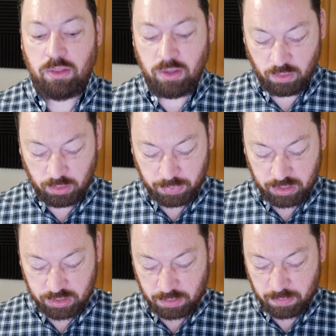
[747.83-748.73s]
There would
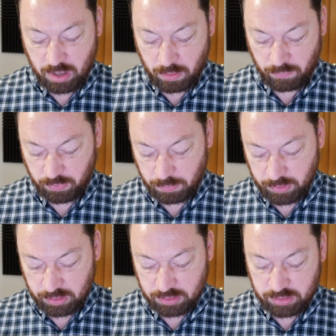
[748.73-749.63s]
be some help
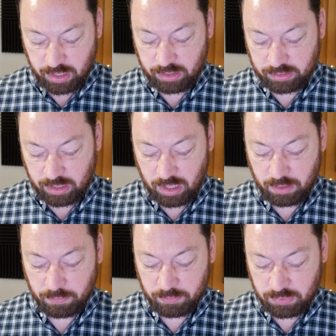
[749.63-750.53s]
from this data
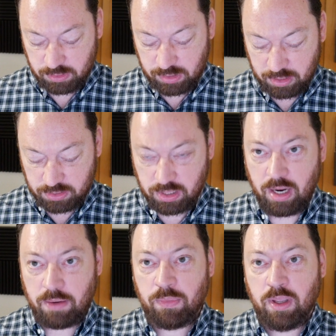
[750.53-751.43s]
type, the data
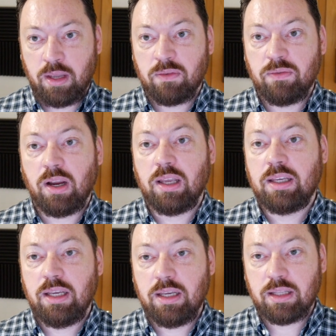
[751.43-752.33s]
side. Very
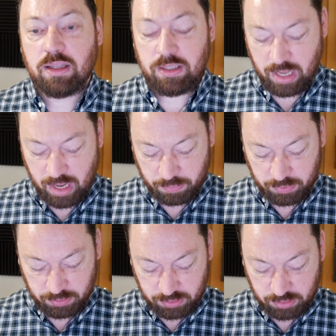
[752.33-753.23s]
key that this
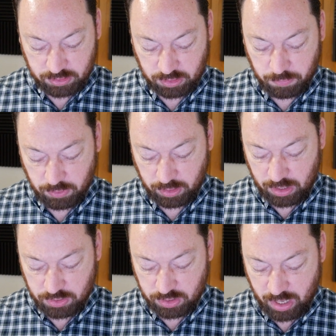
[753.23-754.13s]
happens, this
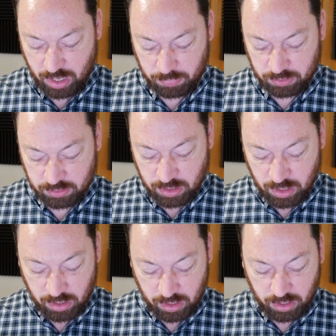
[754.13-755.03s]
communication happens.
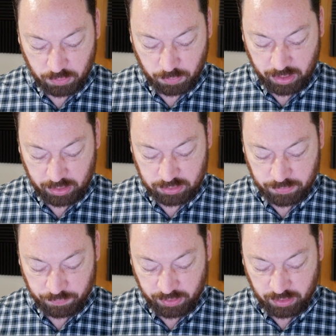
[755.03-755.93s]

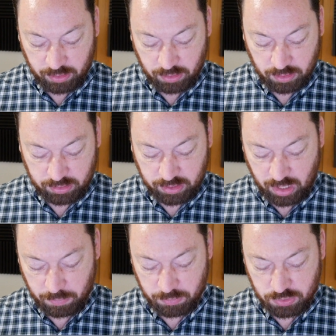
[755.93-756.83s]
Otherwise, the
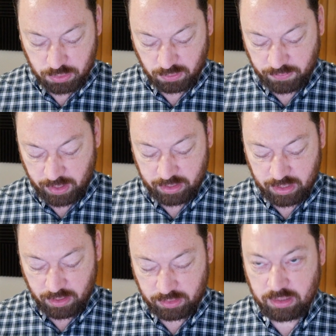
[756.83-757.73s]
times you'll find
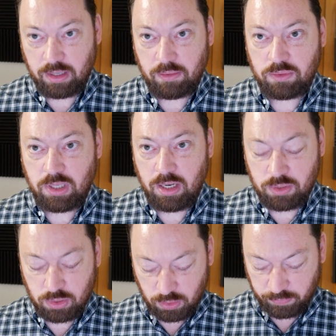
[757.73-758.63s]
out that they've
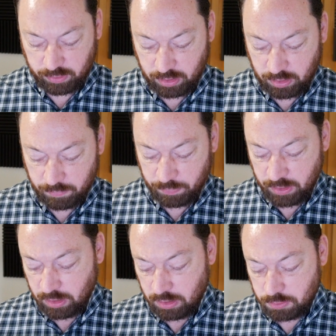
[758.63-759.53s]
changed it over here
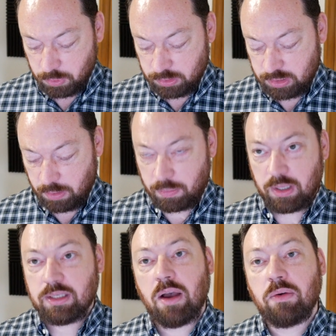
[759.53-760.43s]
is when
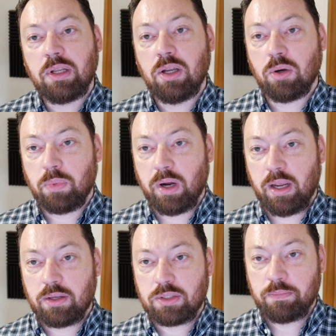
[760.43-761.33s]
something down here
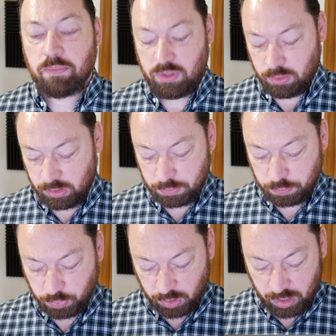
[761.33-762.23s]
breaks. So this
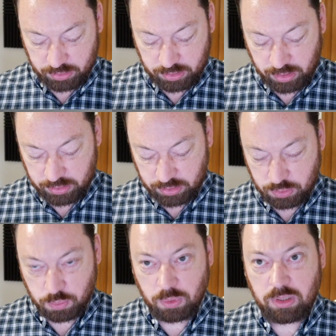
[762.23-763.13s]
process
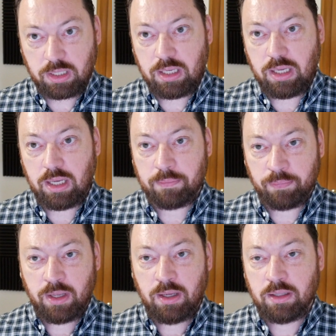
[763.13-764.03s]
is really key.
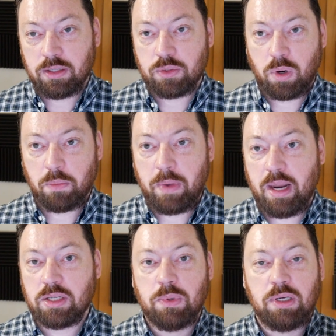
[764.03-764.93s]
This is where
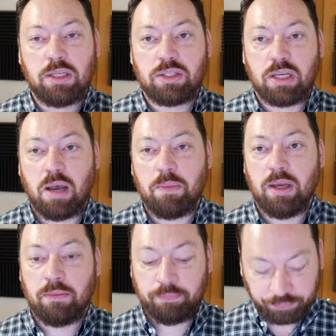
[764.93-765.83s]
management needs to come
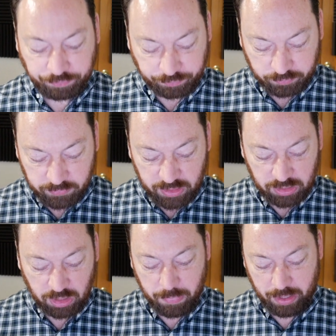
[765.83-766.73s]
in.
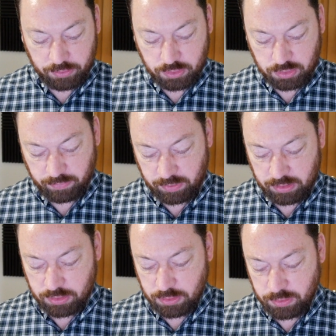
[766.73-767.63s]
The managers of
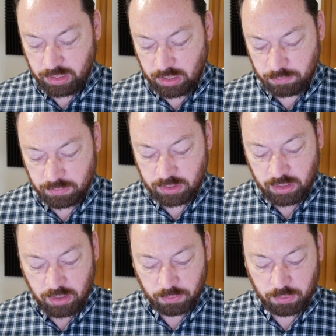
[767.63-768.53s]
these two teams
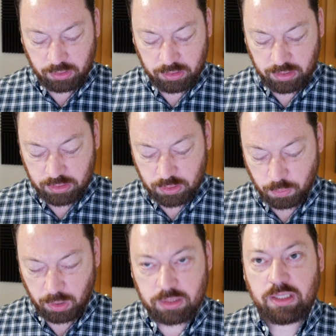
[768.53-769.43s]
really need to
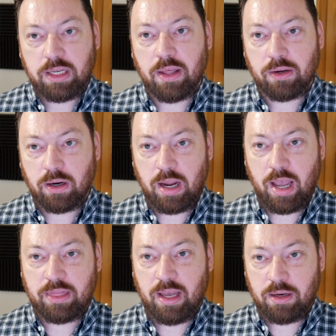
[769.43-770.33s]
work together
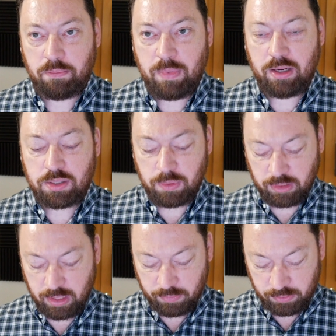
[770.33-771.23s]
at that
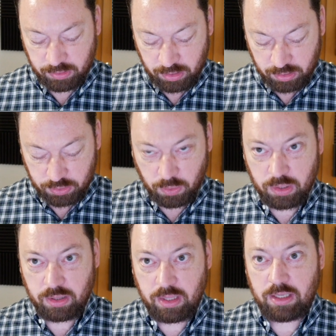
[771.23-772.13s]
management level so
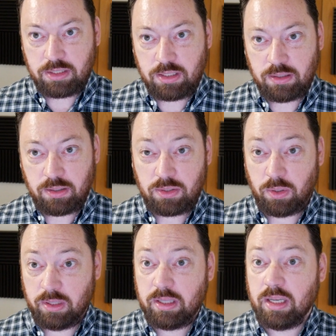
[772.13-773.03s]
that
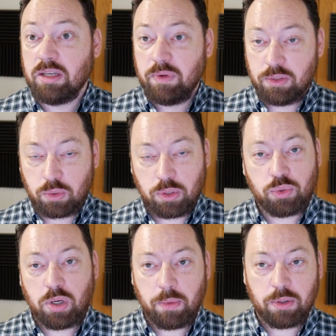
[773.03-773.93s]
the individual
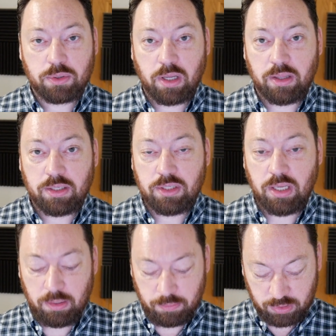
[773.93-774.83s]
contributors on these
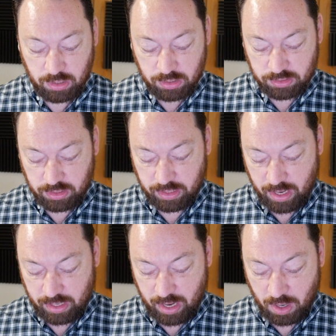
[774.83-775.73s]
teams see
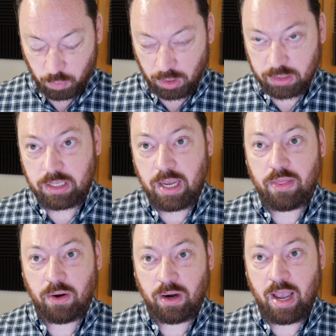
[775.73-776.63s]
that and work
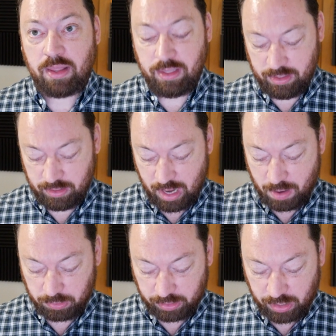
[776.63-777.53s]
together at the
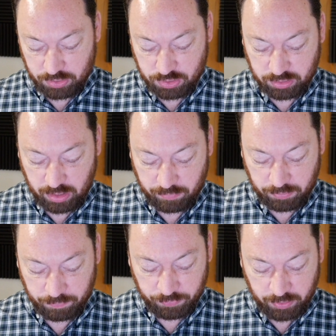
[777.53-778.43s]
application
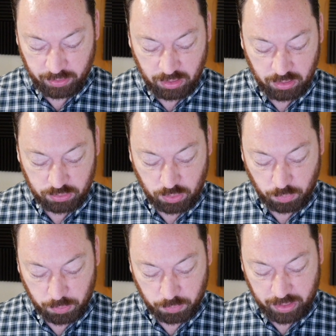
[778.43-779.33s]
level. So
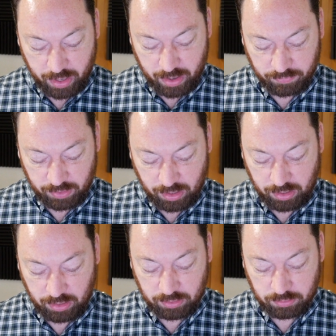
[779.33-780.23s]
when we have
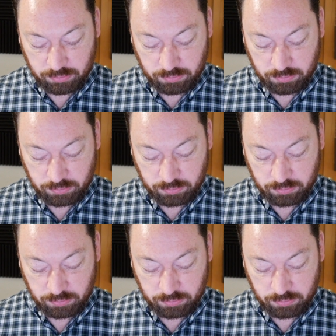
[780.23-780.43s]
a